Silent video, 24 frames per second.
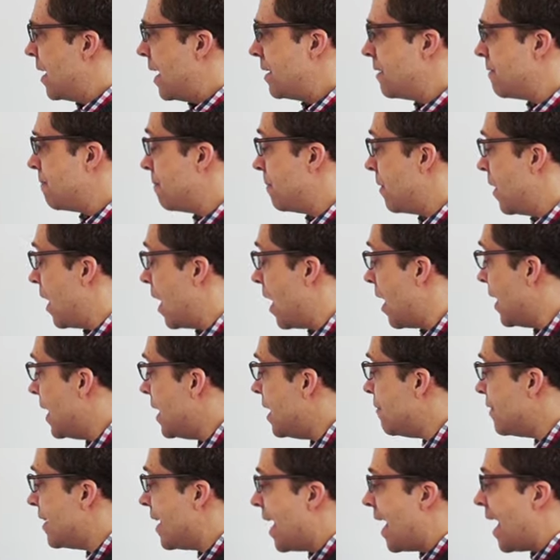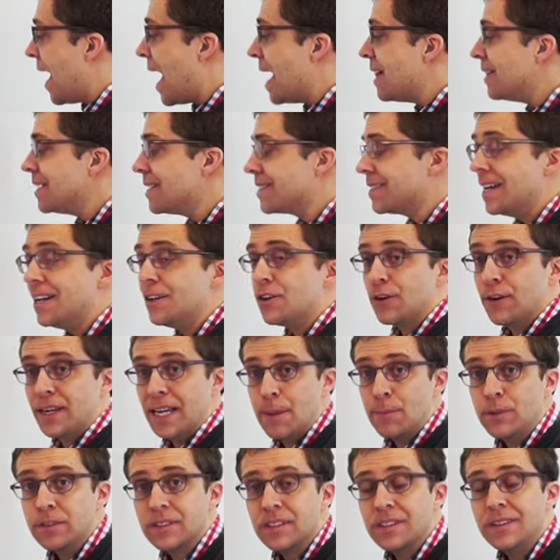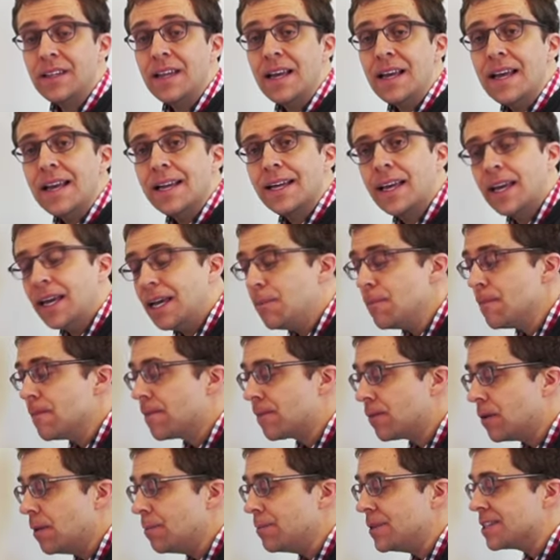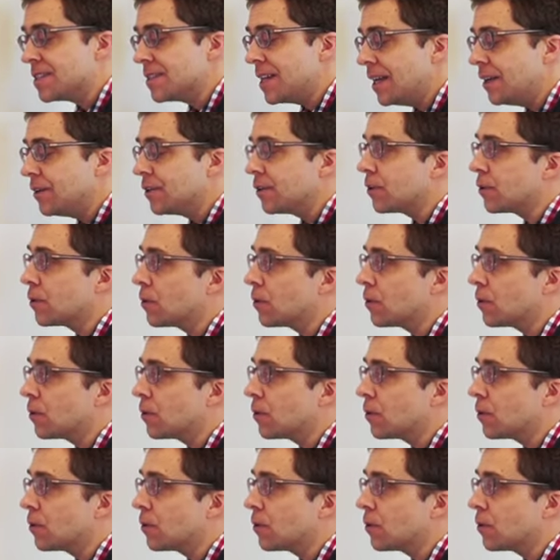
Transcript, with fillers: And uh, even Alexander Hamilton came from St.